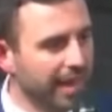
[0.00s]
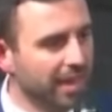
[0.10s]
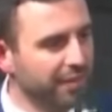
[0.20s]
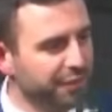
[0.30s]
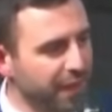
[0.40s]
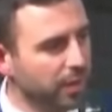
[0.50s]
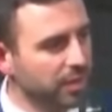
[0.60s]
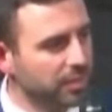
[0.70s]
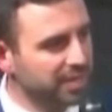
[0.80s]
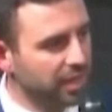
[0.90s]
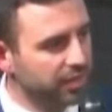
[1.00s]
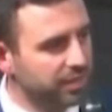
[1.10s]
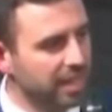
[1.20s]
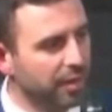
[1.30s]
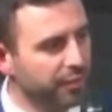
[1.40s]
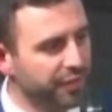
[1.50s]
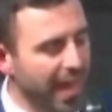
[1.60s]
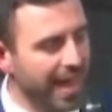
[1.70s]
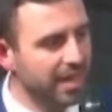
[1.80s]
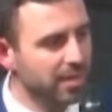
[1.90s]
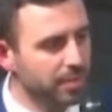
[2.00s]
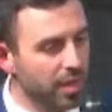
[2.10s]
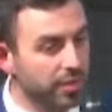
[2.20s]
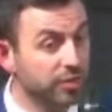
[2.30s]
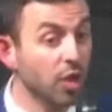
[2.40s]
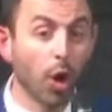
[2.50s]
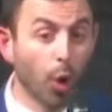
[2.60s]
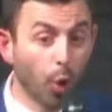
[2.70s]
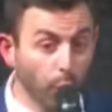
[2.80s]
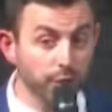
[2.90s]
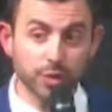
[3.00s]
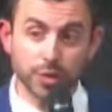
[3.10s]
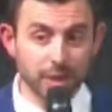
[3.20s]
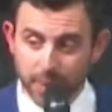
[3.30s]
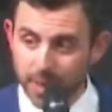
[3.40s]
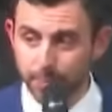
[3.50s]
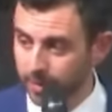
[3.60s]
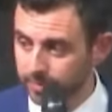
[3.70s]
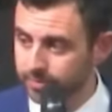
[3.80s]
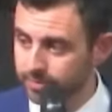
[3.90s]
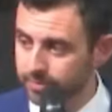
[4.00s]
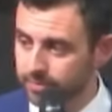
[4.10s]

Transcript: and have found themselves now for eight months ordinary people